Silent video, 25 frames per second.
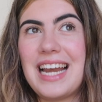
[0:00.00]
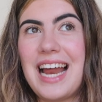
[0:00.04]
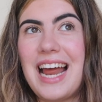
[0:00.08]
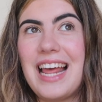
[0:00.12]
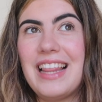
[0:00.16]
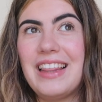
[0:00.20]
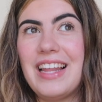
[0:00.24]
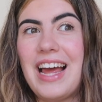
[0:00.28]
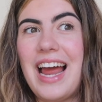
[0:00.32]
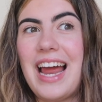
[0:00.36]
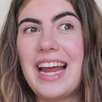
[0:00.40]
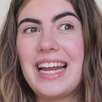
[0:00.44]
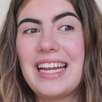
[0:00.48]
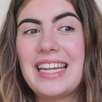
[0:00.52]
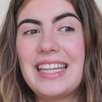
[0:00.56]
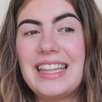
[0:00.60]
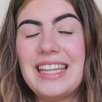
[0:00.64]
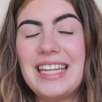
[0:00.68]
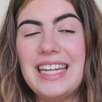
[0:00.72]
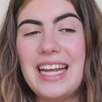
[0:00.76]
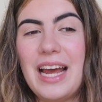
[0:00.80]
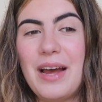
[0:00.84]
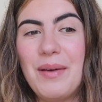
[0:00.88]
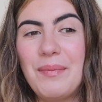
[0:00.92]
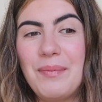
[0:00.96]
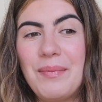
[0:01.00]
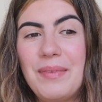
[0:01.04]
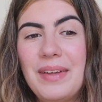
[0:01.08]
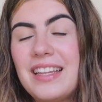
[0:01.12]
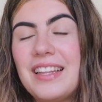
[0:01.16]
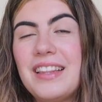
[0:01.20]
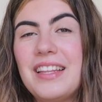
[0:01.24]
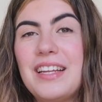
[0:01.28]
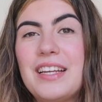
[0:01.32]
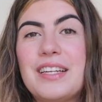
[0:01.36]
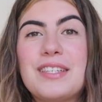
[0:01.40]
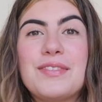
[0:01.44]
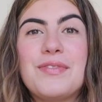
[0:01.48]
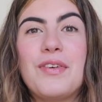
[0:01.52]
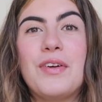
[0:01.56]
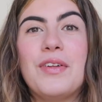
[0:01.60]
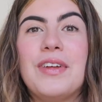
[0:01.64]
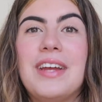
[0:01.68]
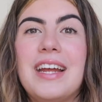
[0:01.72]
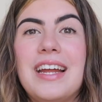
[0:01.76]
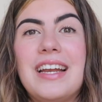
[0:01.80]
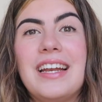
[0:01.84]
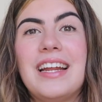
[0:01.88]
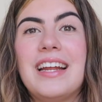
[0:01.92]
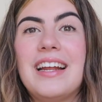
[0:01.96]
I like the
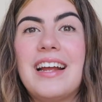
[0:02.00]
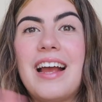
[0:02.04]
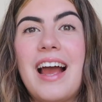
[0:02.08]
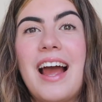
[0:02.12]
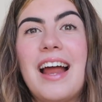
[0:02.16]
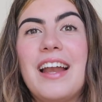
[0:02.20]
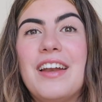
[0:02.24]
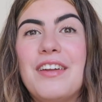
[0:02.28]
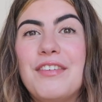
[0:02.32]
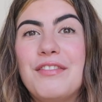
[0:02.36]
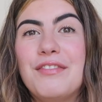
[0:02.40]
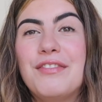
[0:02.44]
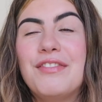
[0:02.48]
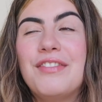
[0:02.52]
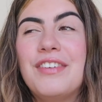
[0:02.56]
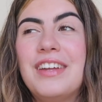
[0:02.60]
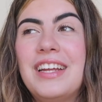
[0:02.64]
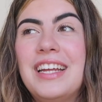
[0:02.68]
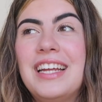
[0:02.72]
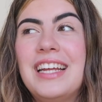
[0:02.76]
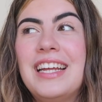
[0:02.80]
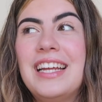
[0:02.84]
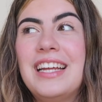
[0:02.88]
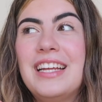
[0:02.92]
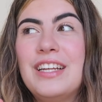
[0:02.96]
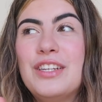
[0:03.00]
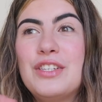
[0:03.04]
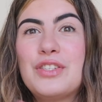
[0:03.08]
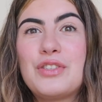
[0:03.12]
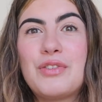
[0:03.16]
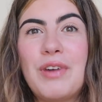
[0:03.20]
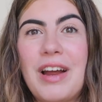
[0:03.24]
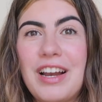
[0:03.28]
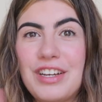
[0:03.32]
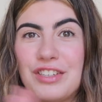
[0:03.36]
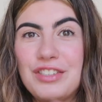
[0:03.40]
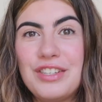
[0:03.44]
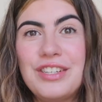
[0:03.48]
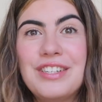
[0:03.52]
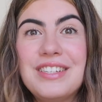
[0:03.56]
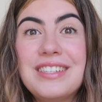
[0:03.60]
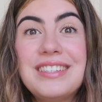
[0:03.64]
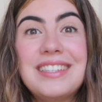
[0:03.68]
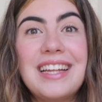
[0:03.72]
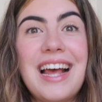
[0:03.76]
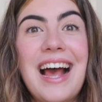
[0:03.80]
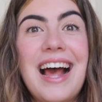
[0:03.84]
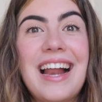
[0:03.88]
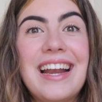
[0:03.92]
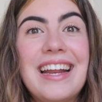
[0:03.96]
exfoliating kind of scratches
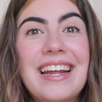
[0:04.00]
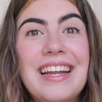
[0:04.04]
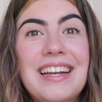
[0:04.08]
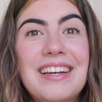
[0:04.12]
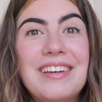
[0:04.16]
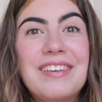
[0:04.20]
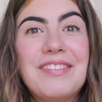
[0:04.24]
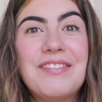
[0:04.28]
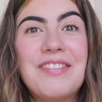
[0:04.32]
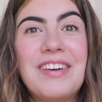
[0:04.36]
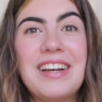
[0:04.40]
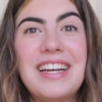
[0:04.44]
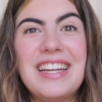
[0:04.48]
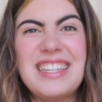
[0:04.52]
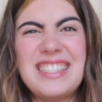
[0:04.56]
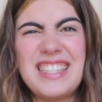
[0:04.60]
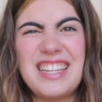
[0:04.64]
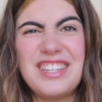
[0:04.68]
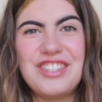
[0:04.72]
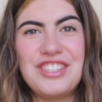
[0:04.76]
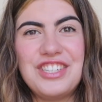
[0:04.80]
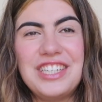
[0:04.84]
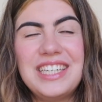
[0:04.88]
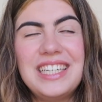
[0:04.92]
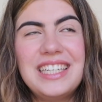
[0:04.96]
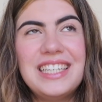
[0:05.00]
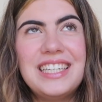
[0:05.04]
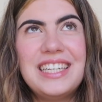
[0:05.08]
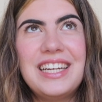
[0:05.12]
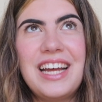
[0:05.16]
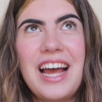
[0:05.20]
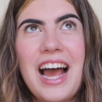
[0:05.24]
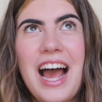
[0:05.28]
at it when it's itchy.